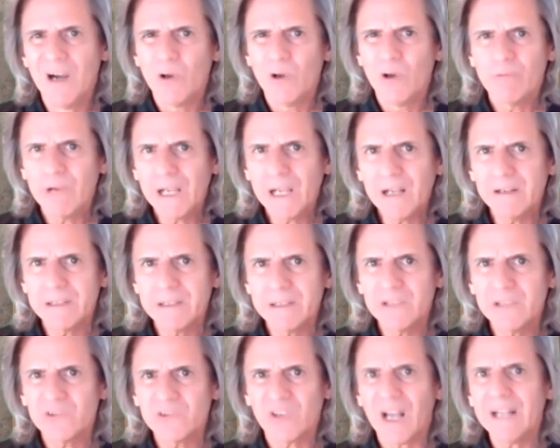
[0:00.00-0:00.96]
The reality
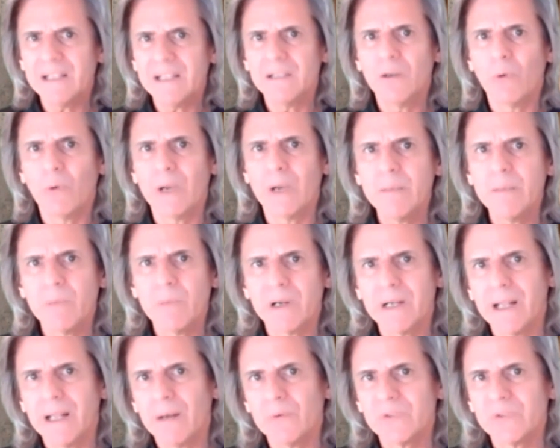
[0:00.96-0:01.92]
is I didn't know
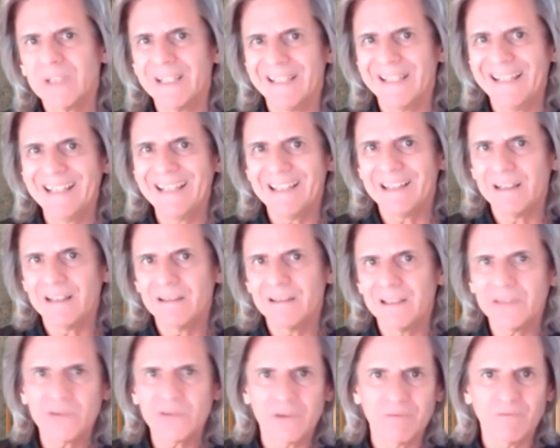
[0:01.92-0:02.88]
anybody that was getting anything
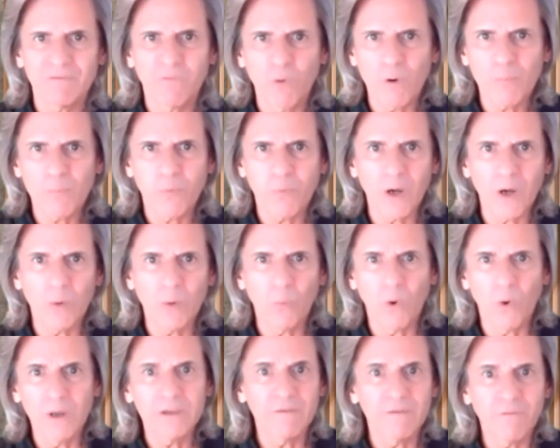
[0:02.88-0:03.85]
less than 4.1
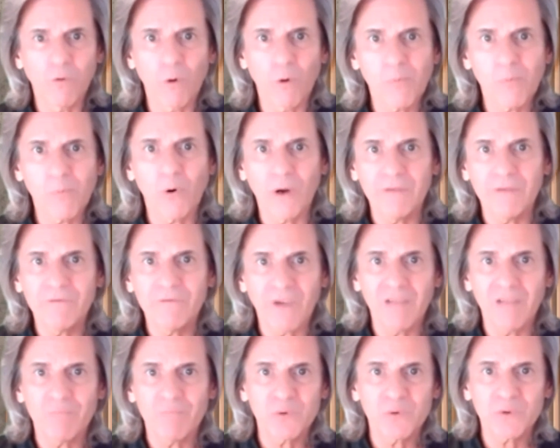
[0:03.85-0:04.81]
to
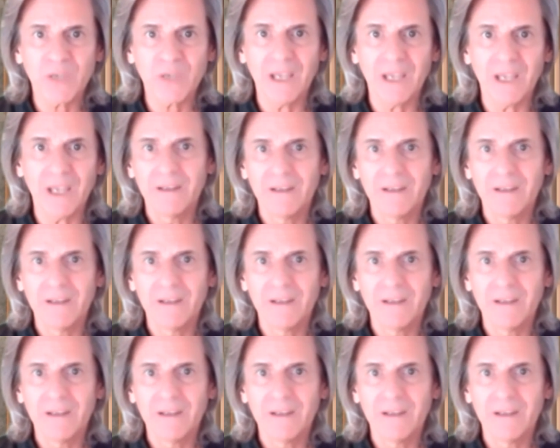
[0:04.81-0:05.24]
4.5%.